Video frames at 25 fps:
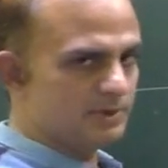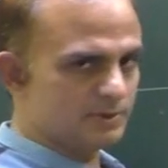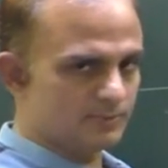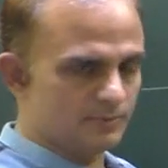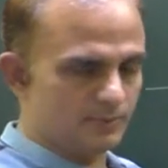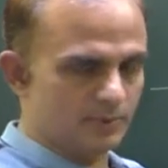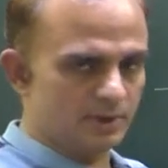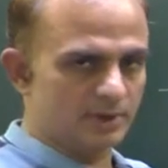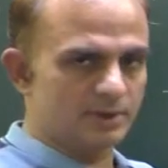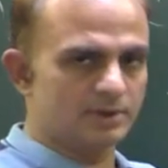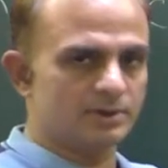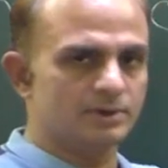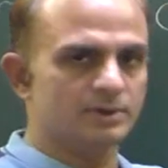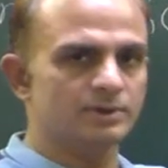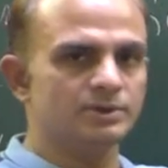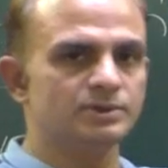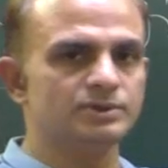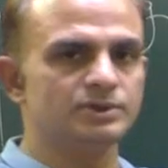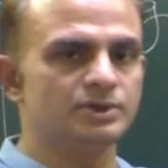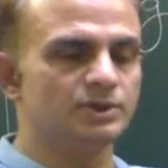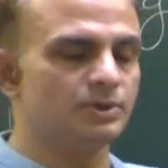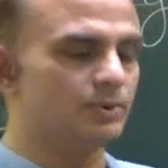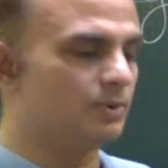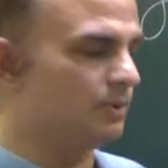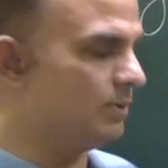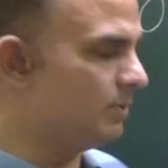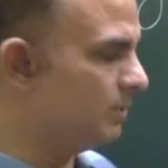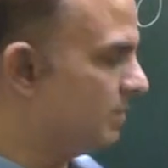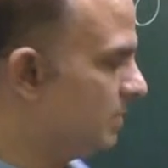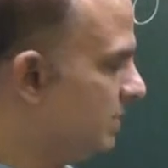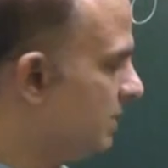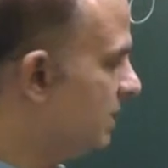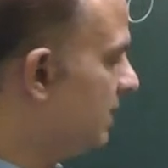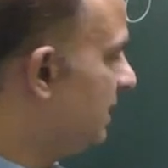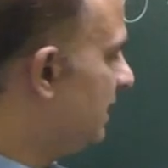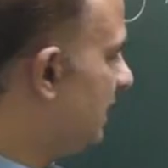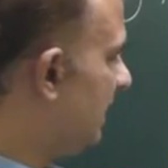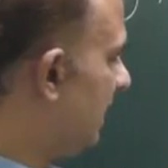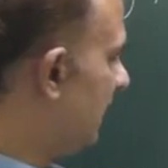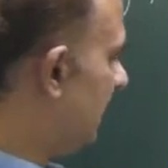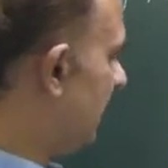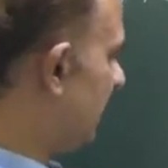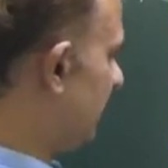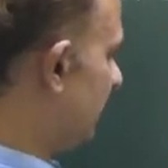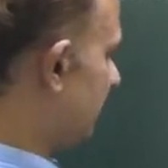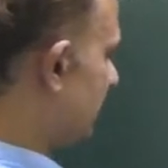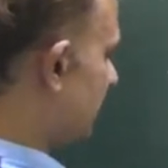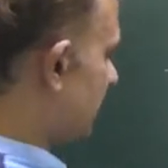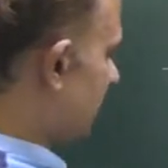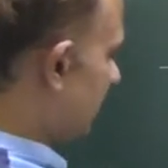is what? 0.
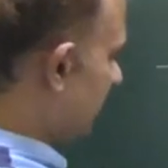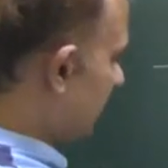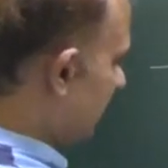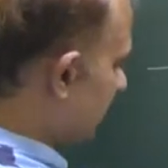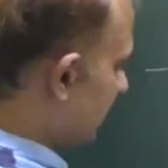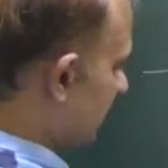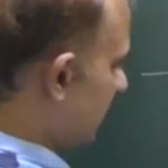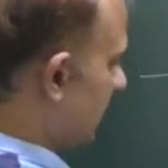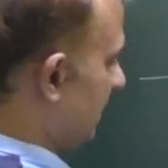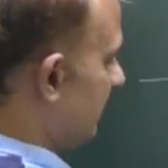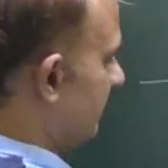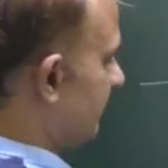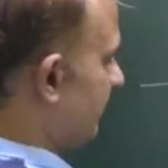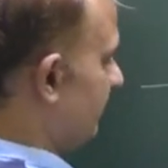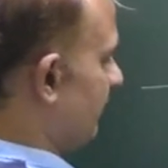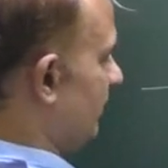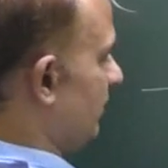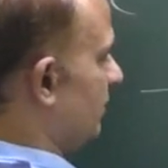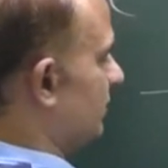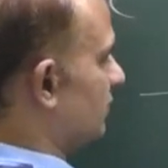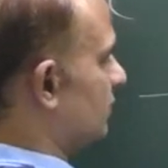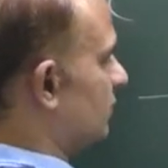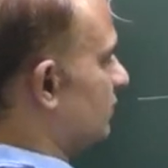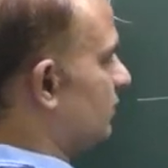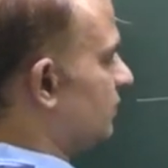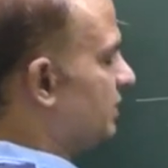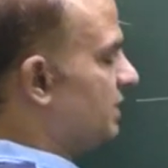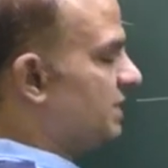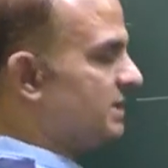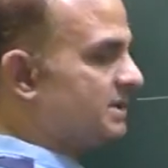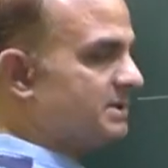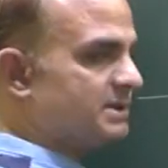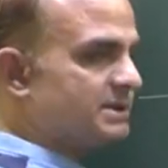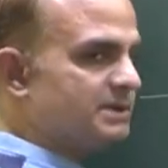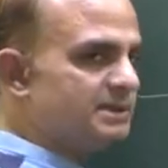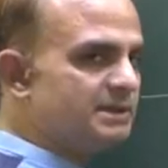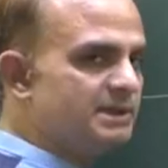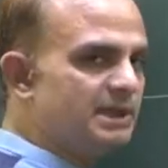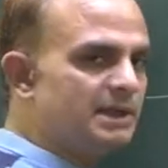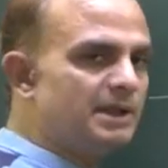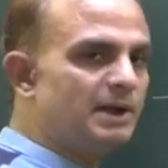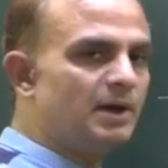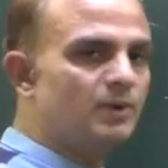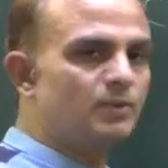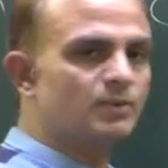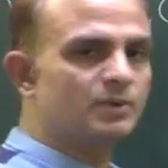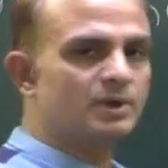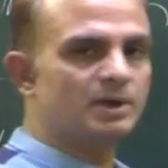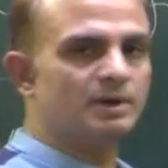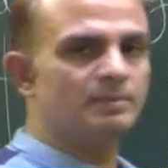And current can flow through this, then
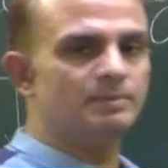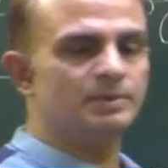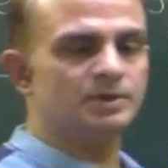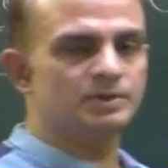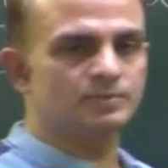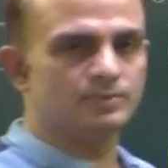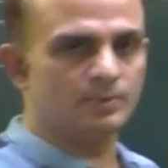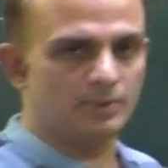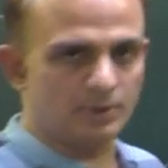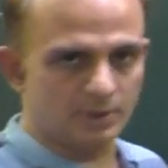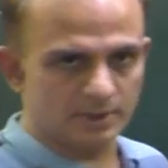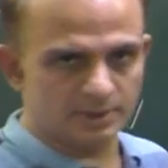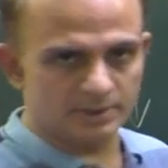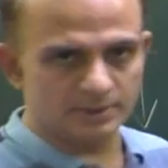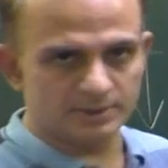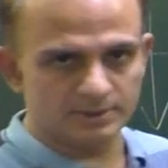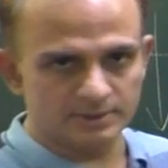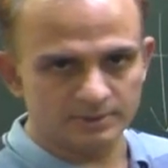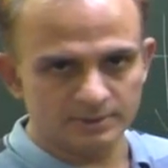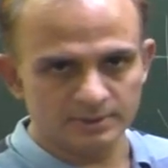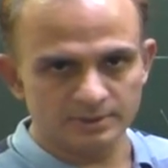outcome is what?